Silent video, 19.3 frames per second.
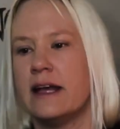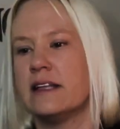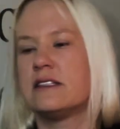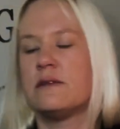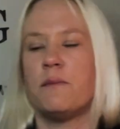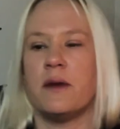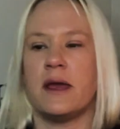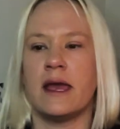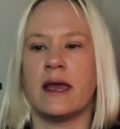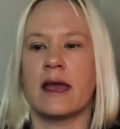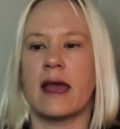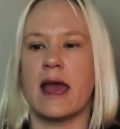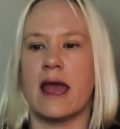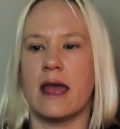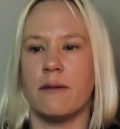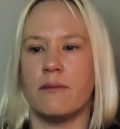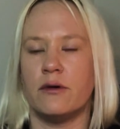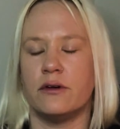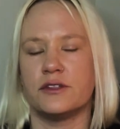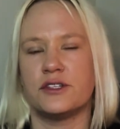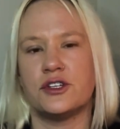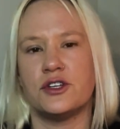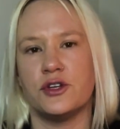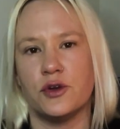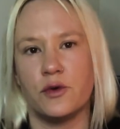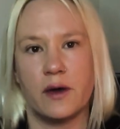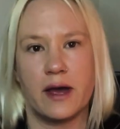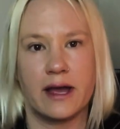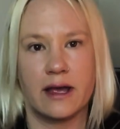it's being able
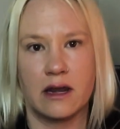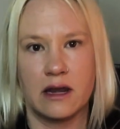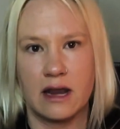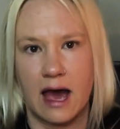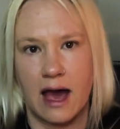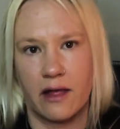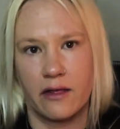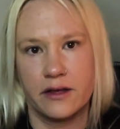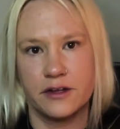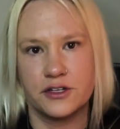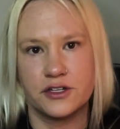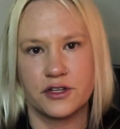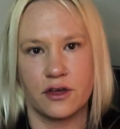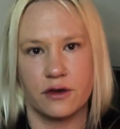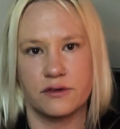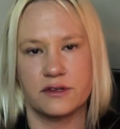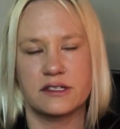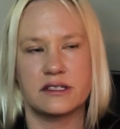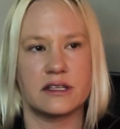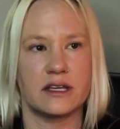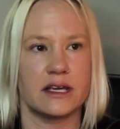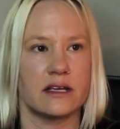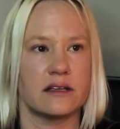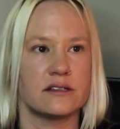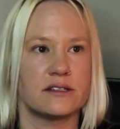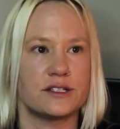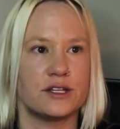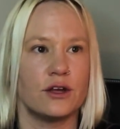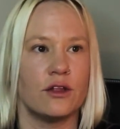to acknowledge those
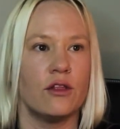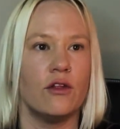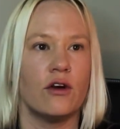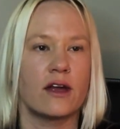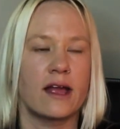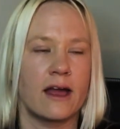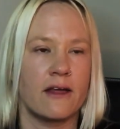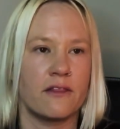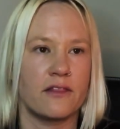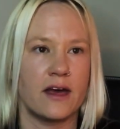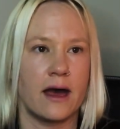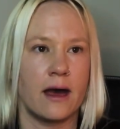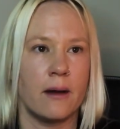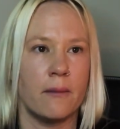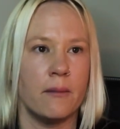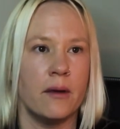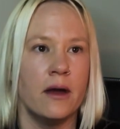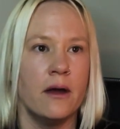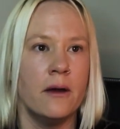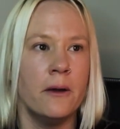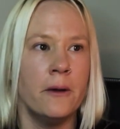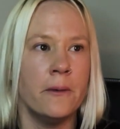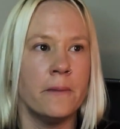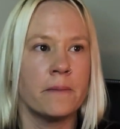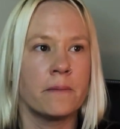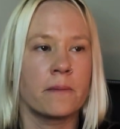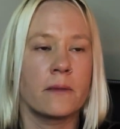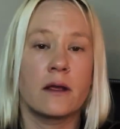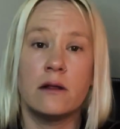things, to look at them
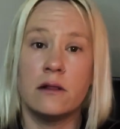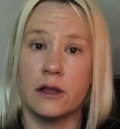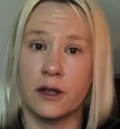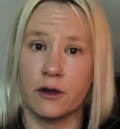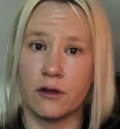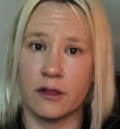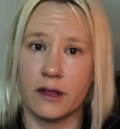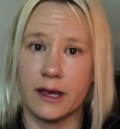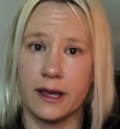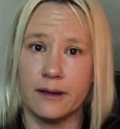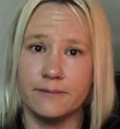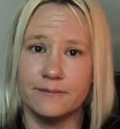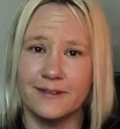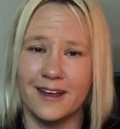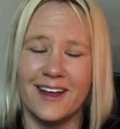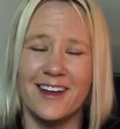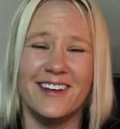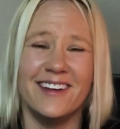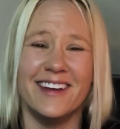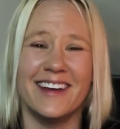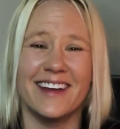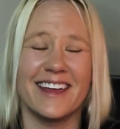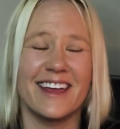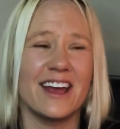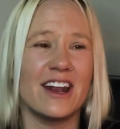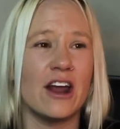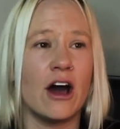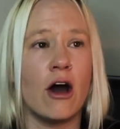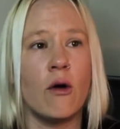clearly,
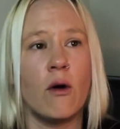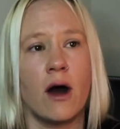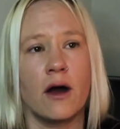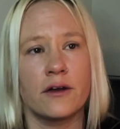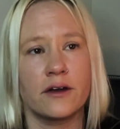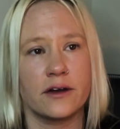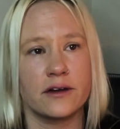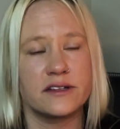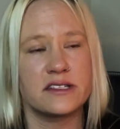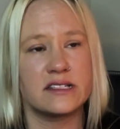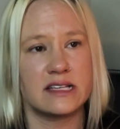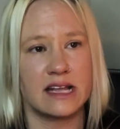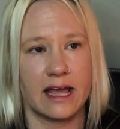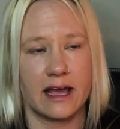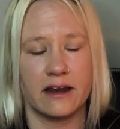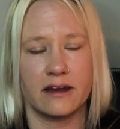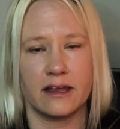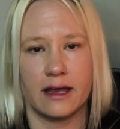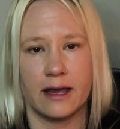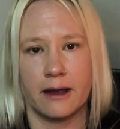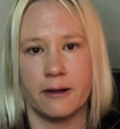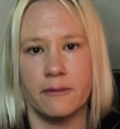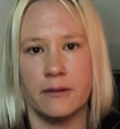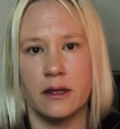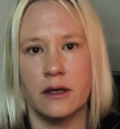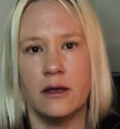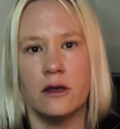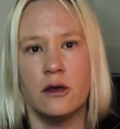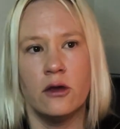you know, understanding.
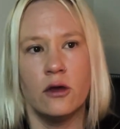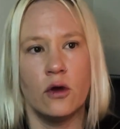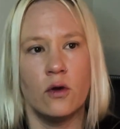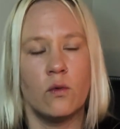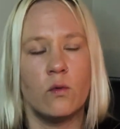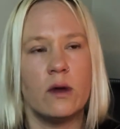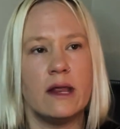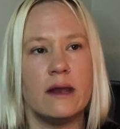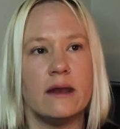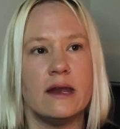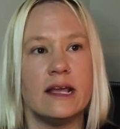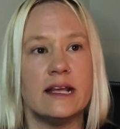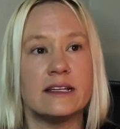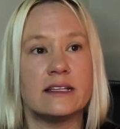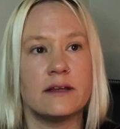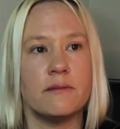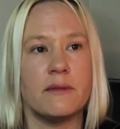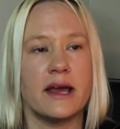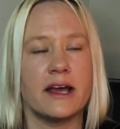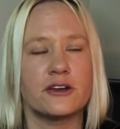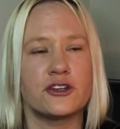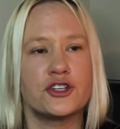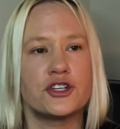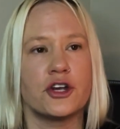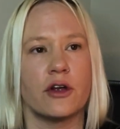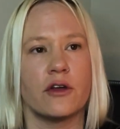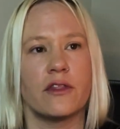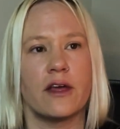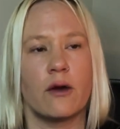We need to make
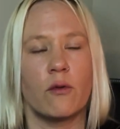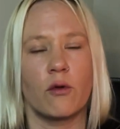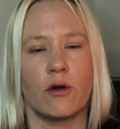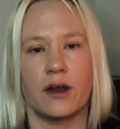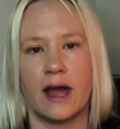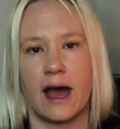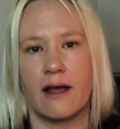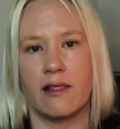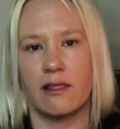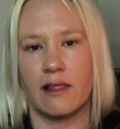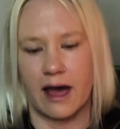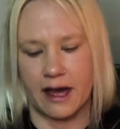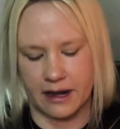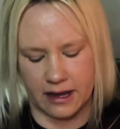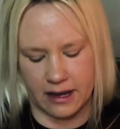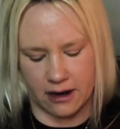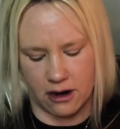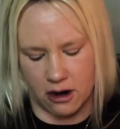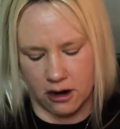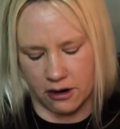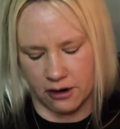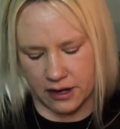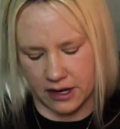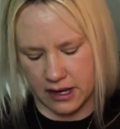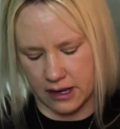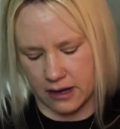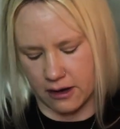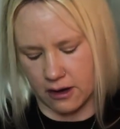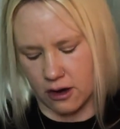sure that we're not letting our
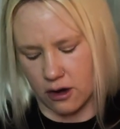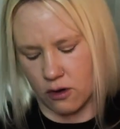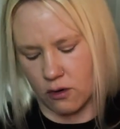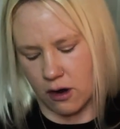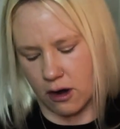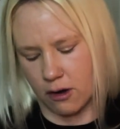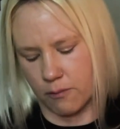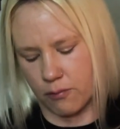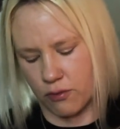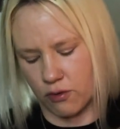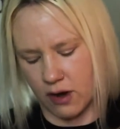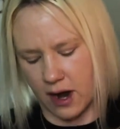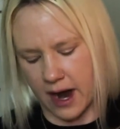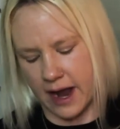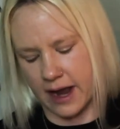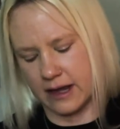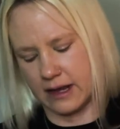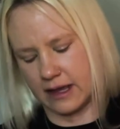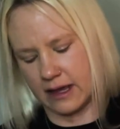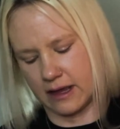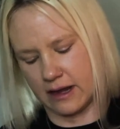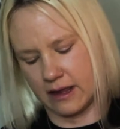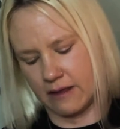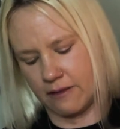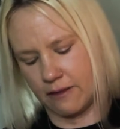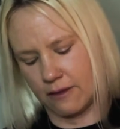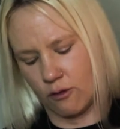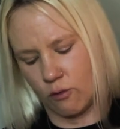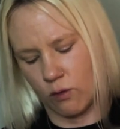ego, our pride get
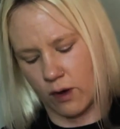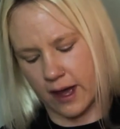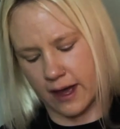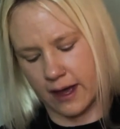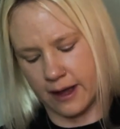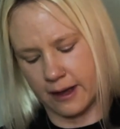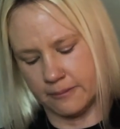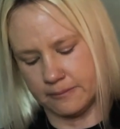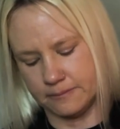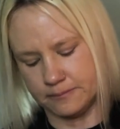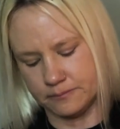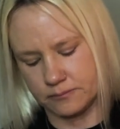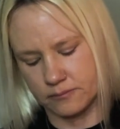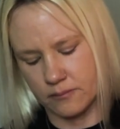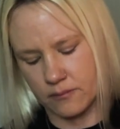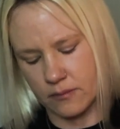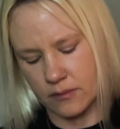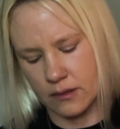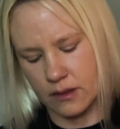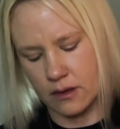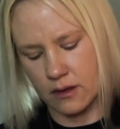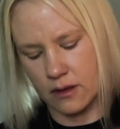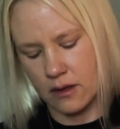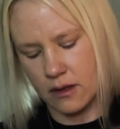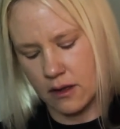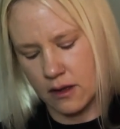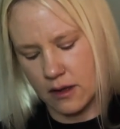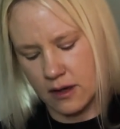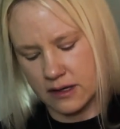in the way.
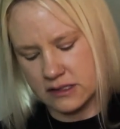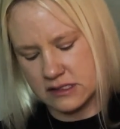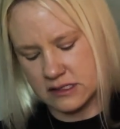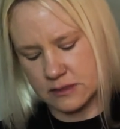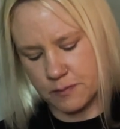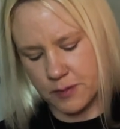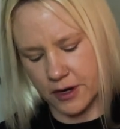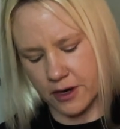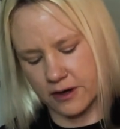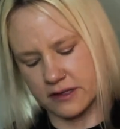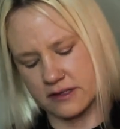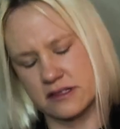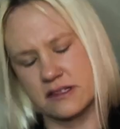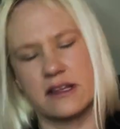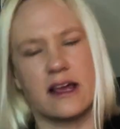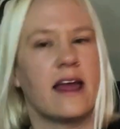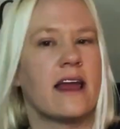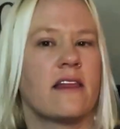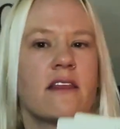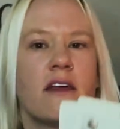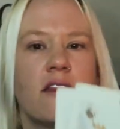Spirit saying